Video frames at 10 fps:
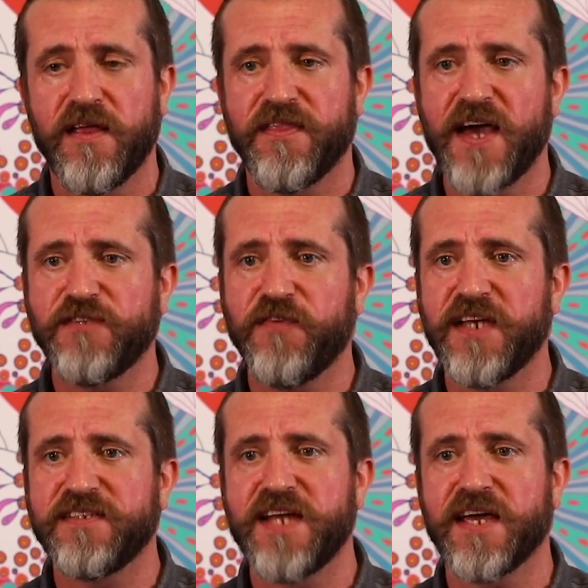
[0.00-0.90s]
Thanks for
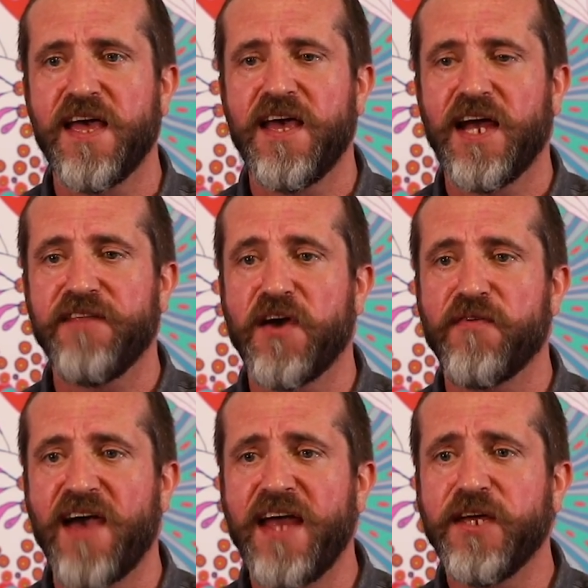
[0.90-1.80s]
listening, and if you
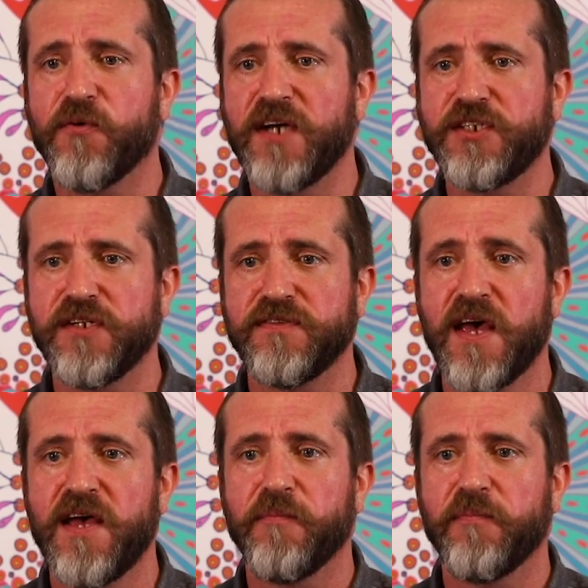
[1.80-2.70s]
have any questions,
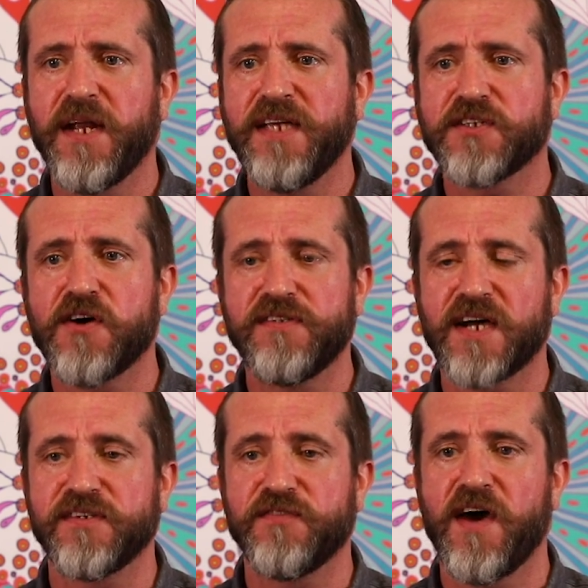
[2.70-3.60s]
please
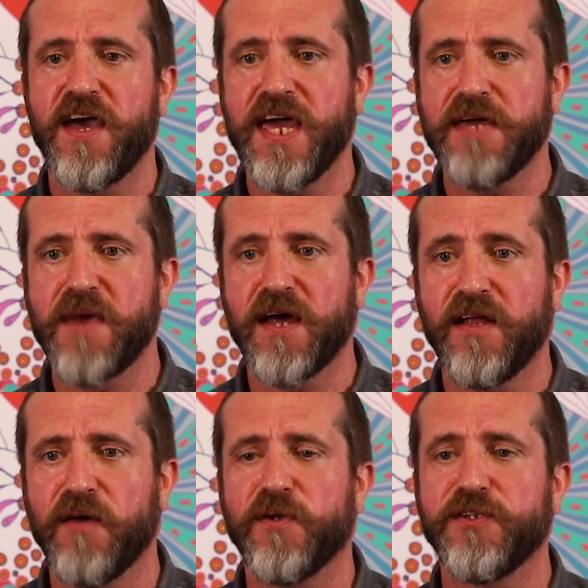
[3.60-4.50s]
contact us via
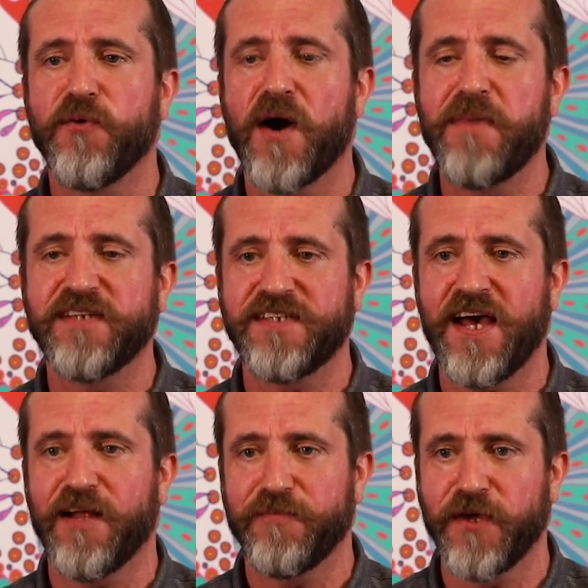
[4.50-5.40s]
email and we'll do our best
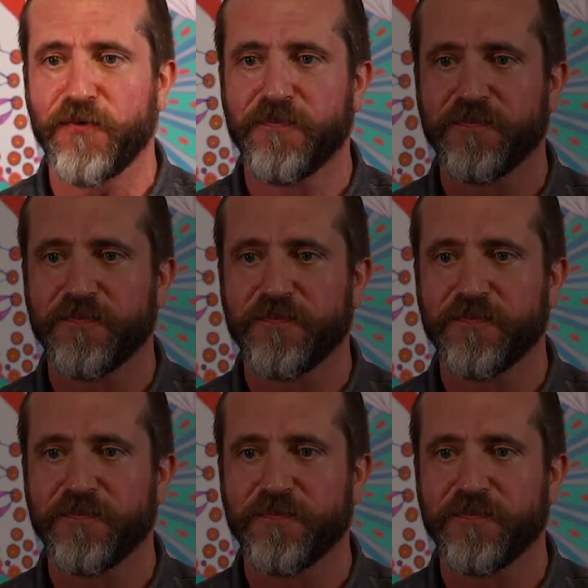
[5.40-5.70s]
to help you.